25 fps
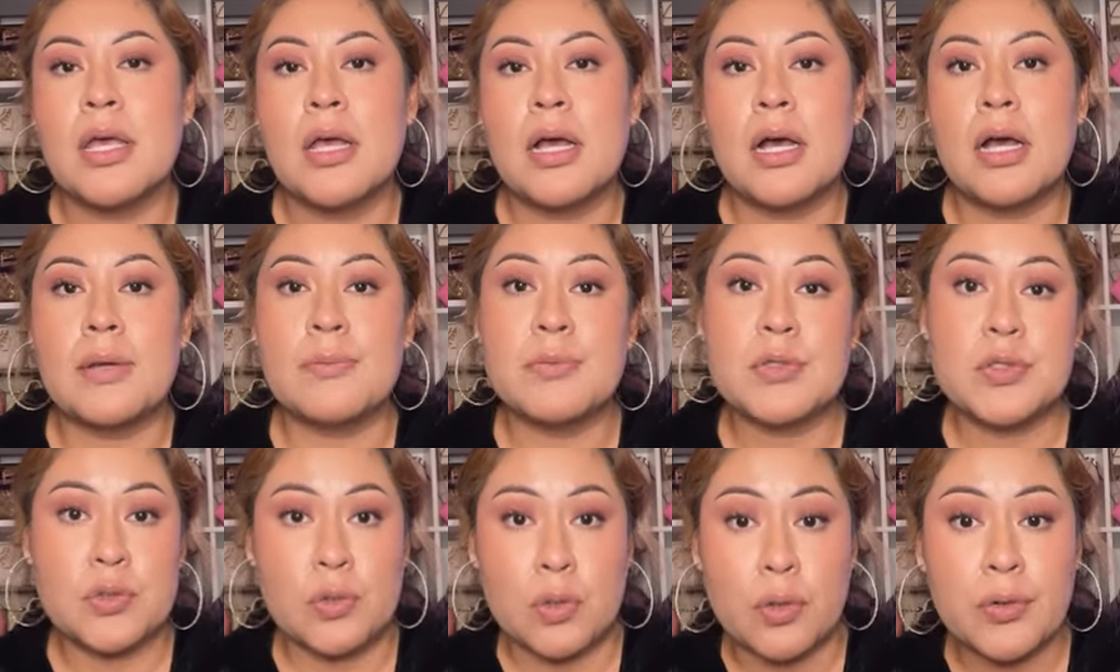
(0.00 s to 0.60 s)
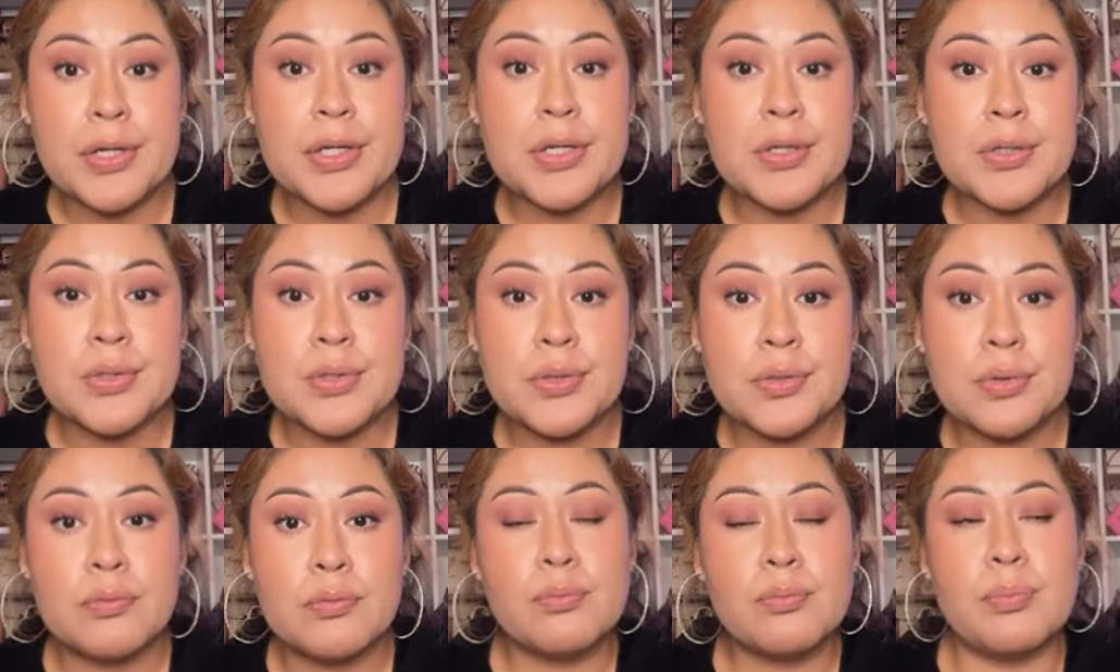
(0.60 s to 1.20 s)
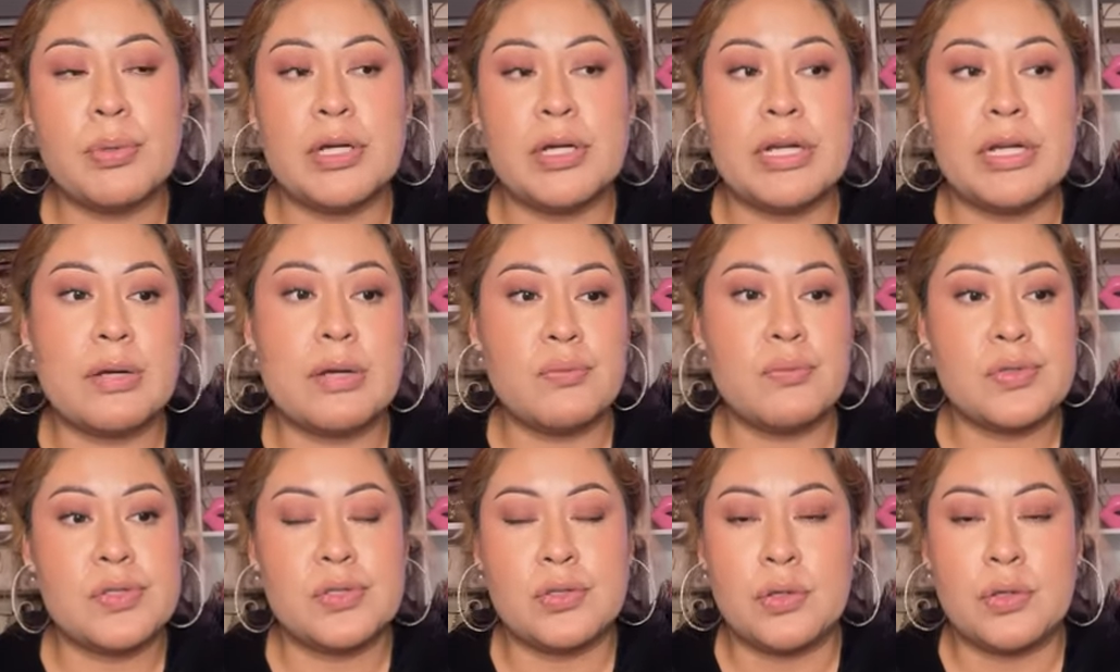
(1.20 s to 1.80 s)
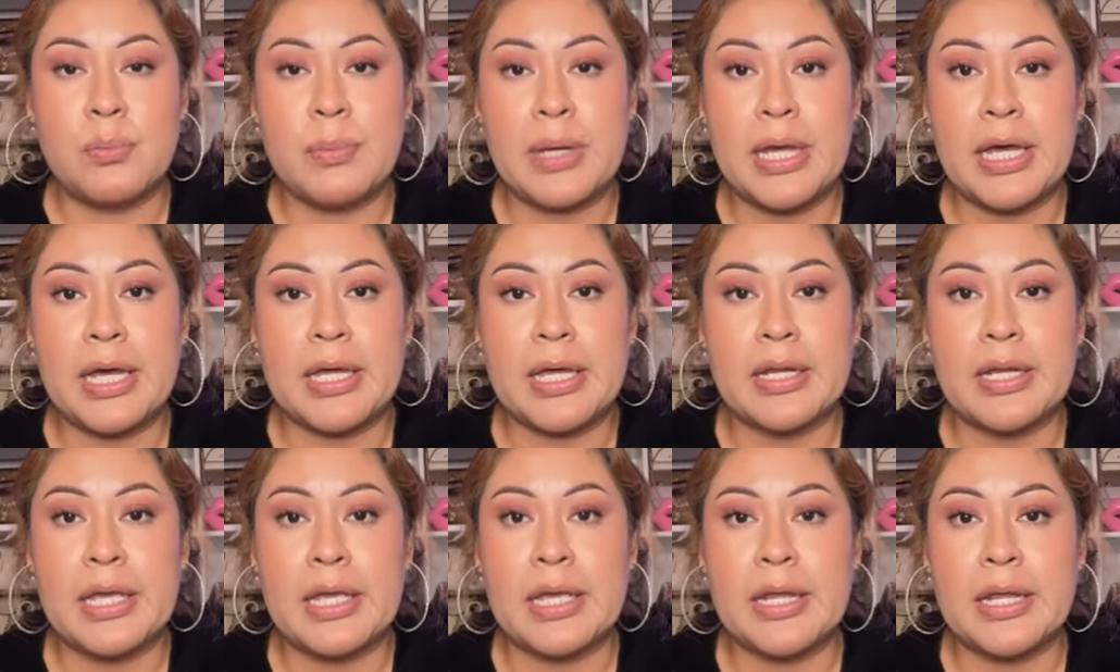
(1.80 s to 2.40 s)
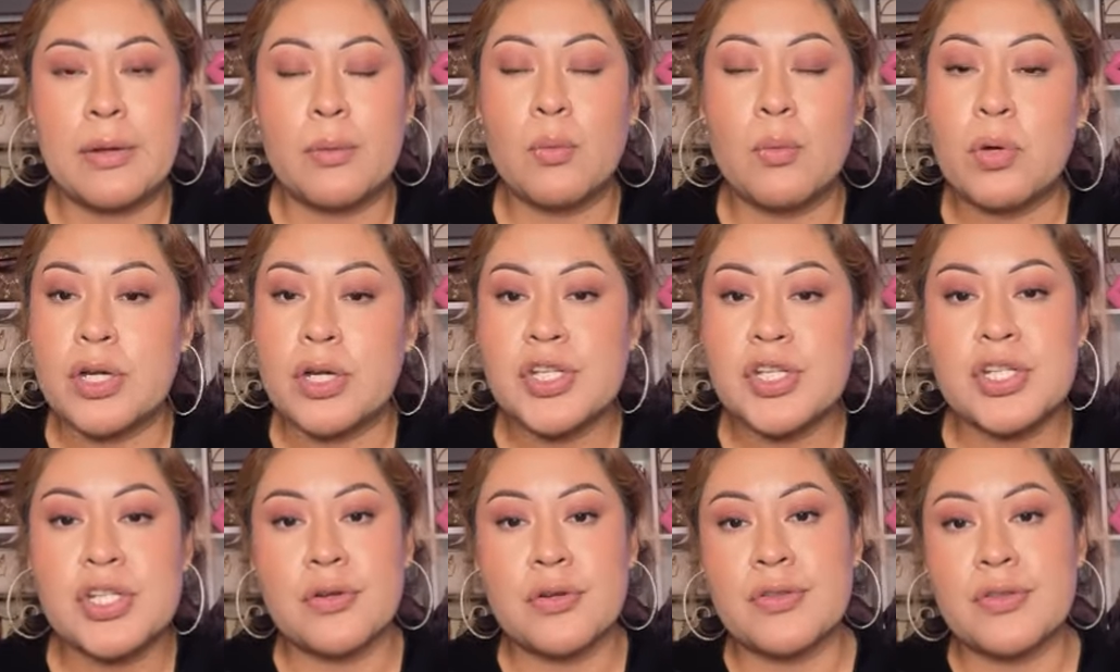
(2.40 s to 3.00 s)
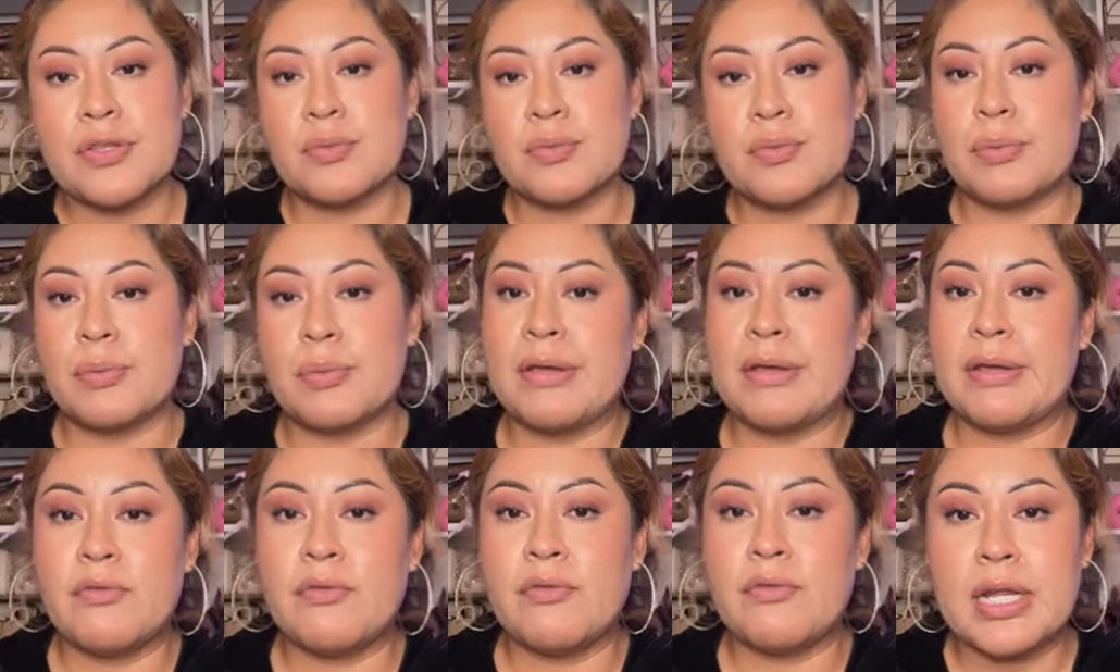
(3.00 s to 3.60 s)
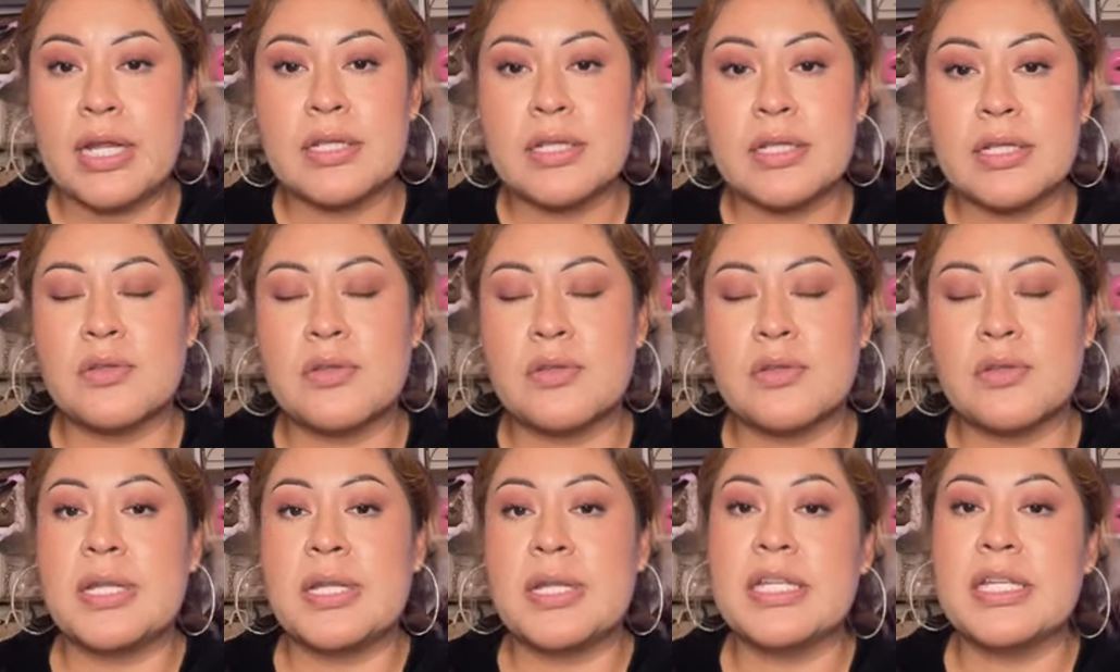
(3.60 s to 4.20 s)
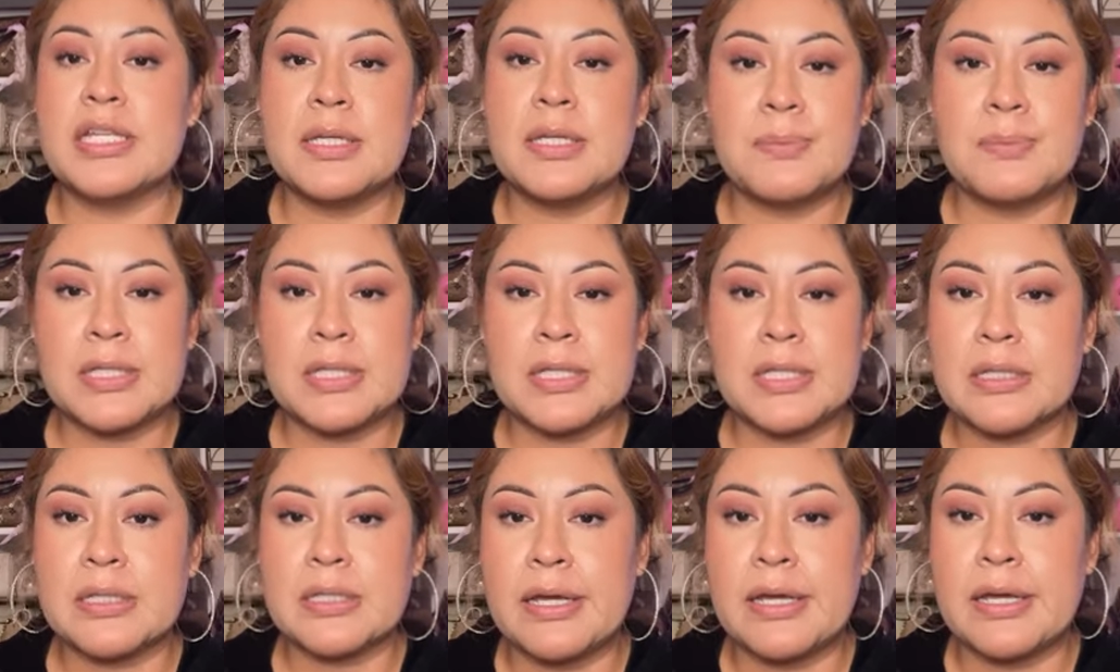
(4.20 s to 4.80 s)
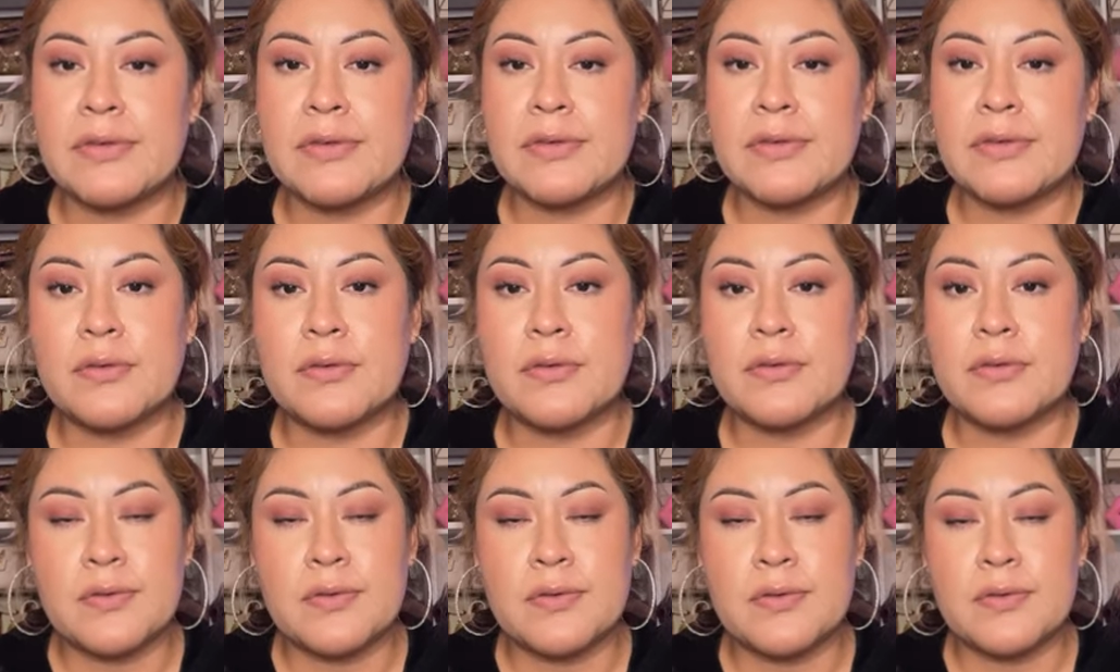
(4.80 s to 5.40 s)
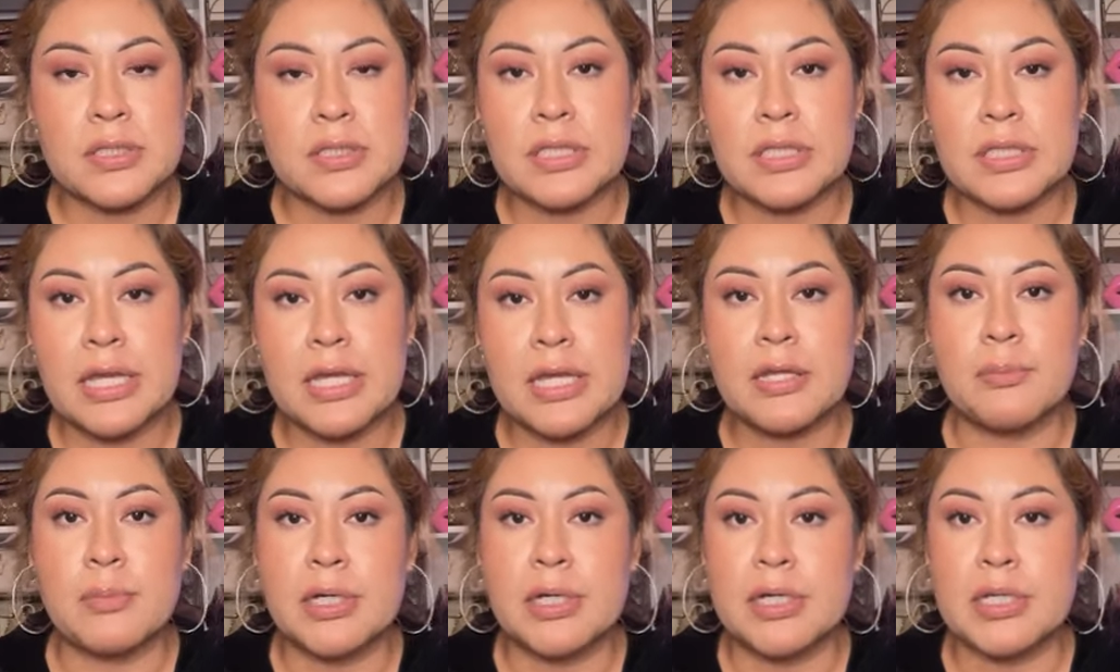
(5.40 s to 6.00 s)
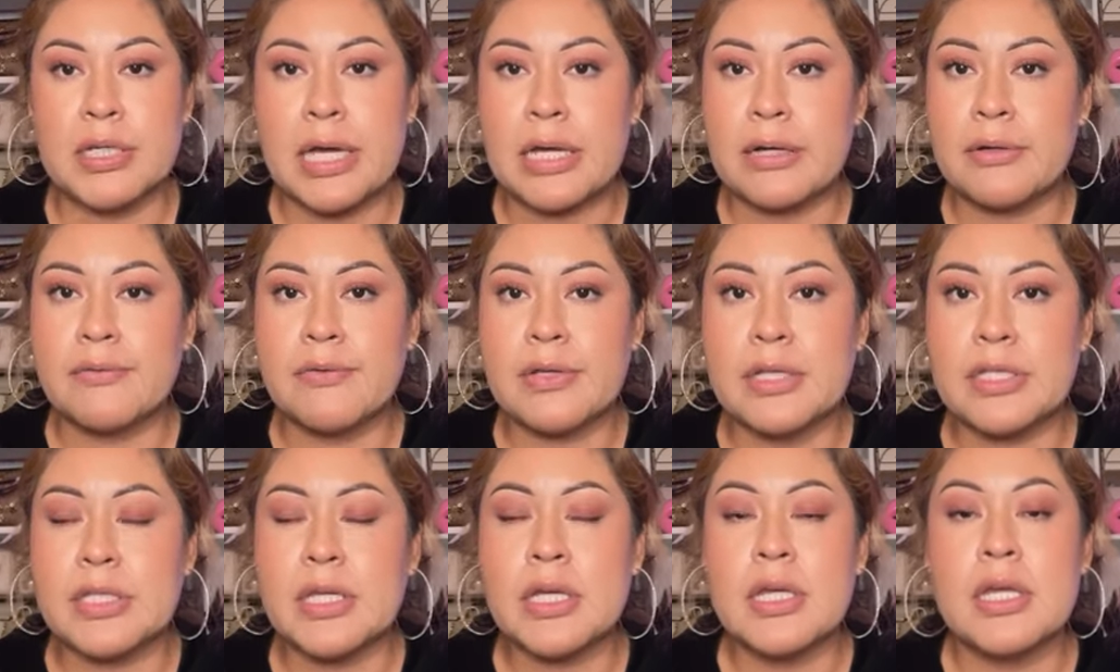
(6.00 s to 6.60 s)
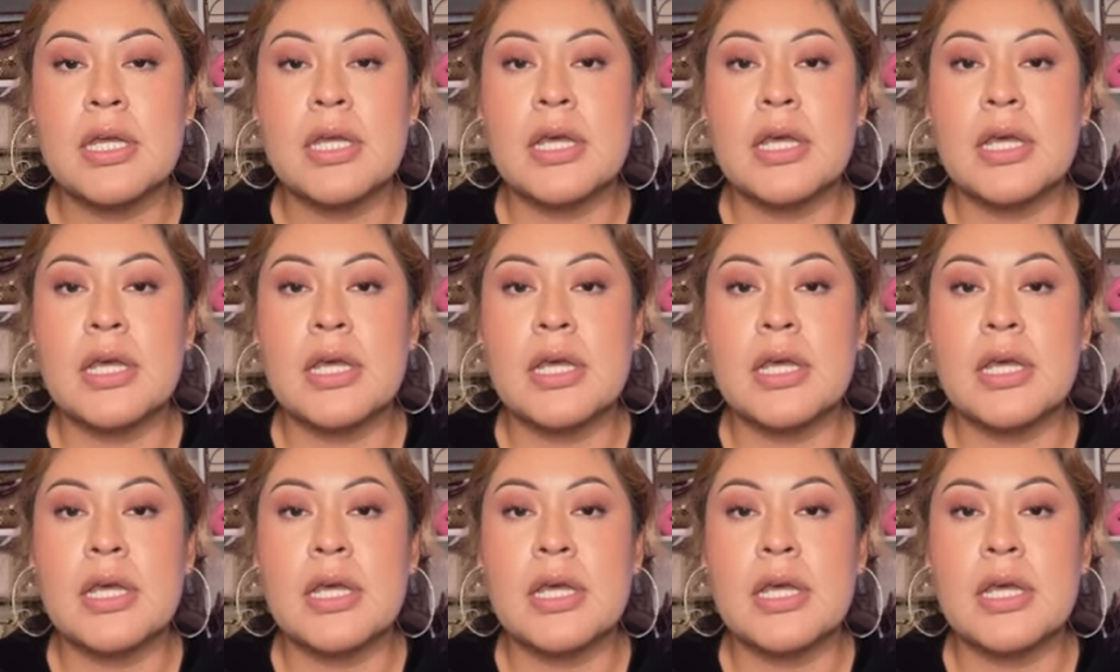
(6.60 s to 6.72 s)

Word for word: I'm sorry, YouTube, but I was so mad and I want to share this with my friends. So I'm going to keep this live even though it doesn't get any money out of it.